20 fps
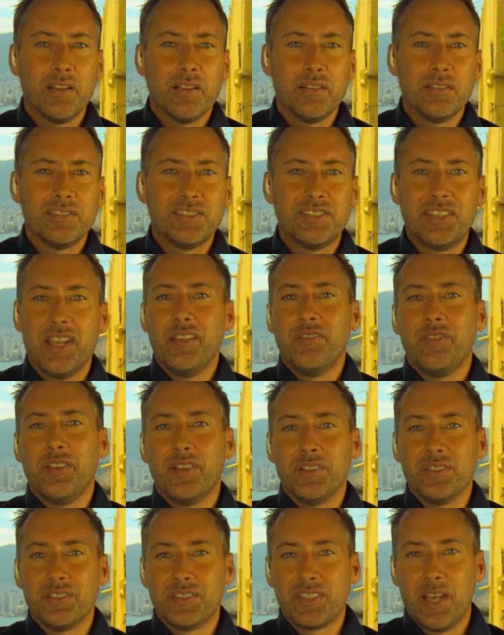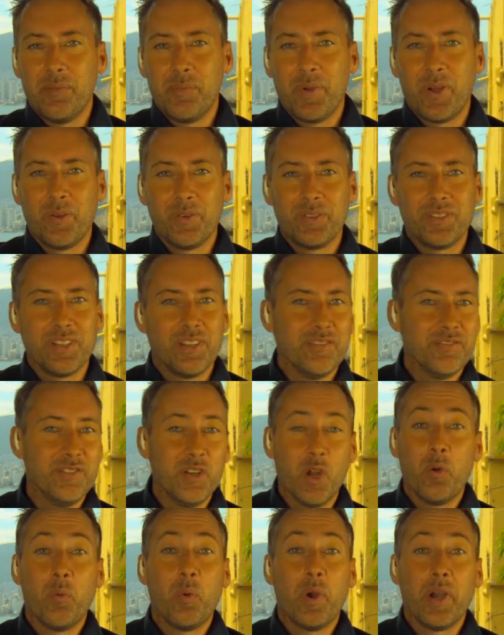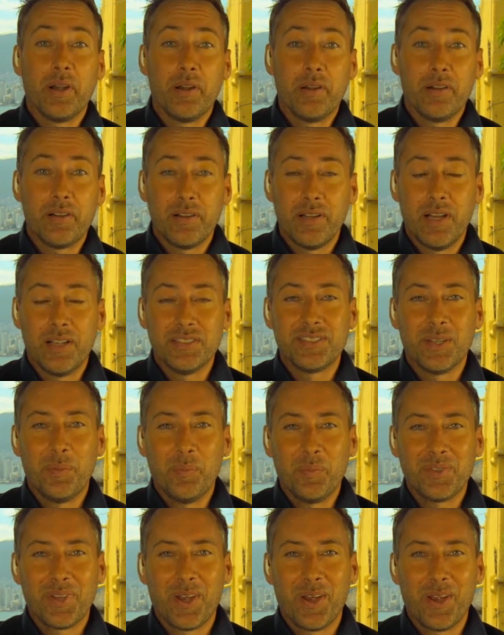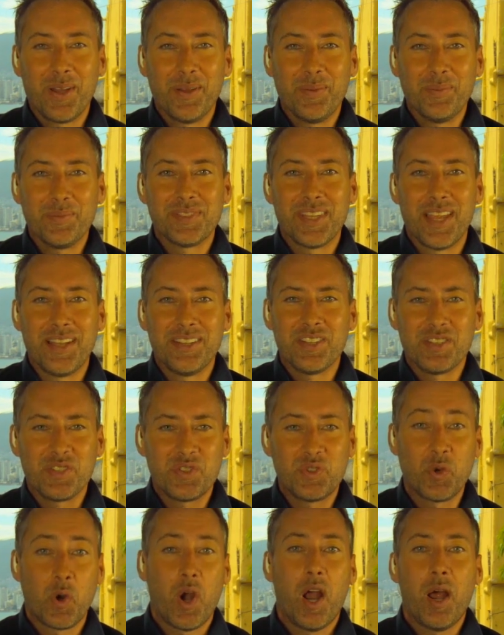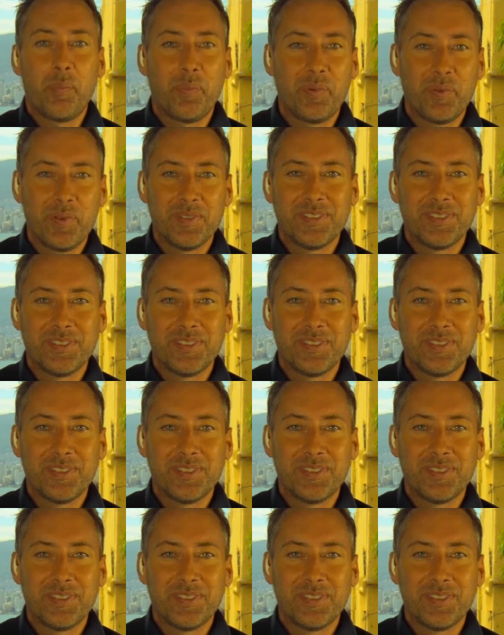saviors come out of nowhere sometimes and just drop